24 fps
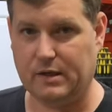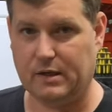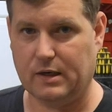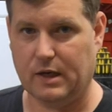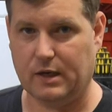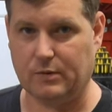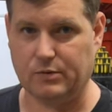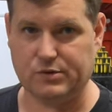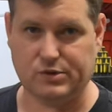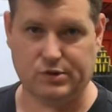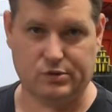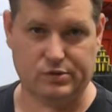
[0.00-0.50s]

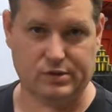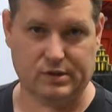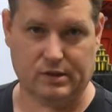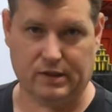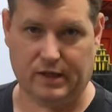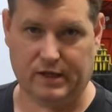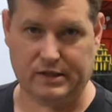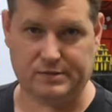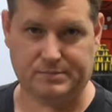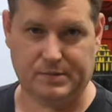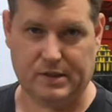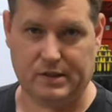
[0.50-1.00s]
I was using
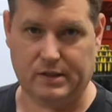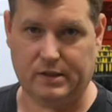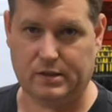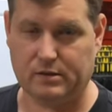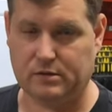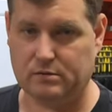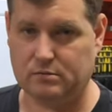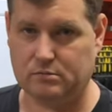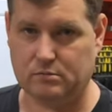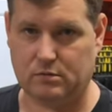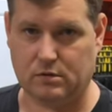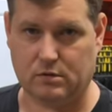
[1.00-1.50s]
glass media,
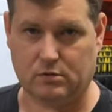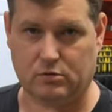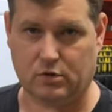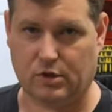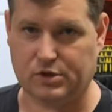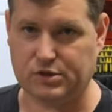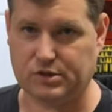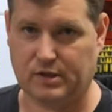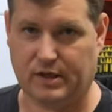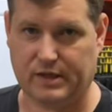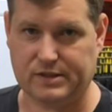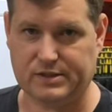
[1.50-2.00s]
you know,
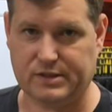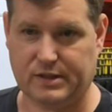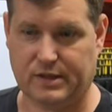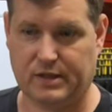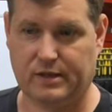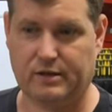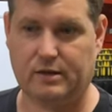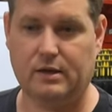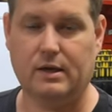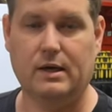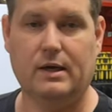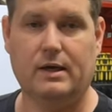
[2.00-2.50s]
crushed glass
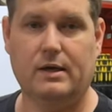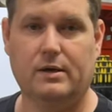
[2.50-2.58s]
again,